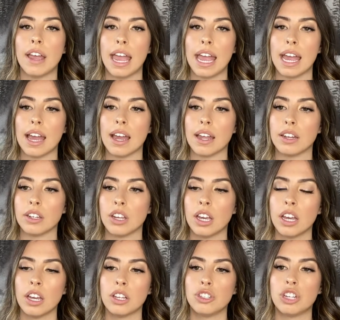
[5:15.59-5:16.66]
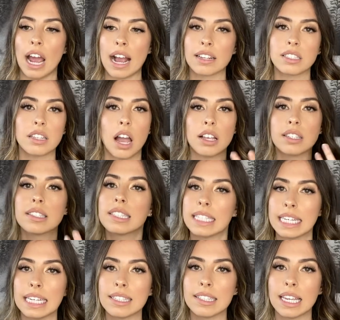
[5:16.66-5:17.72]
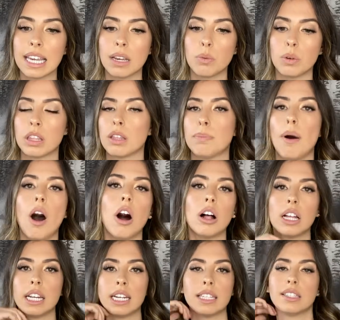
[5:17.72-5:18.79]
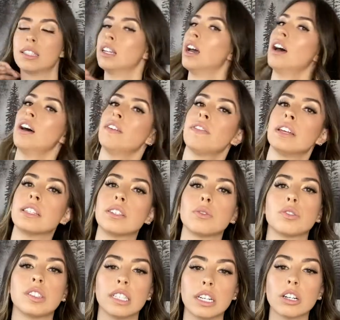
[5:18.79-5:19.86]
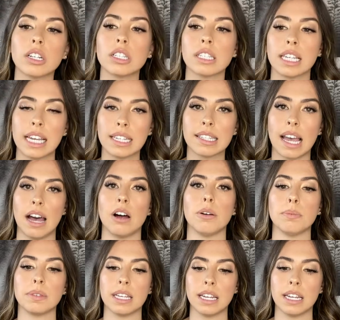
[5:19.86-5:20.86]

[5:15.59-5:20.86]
And Jack's not sneezing with the pollen and stuff. It seriously has helped.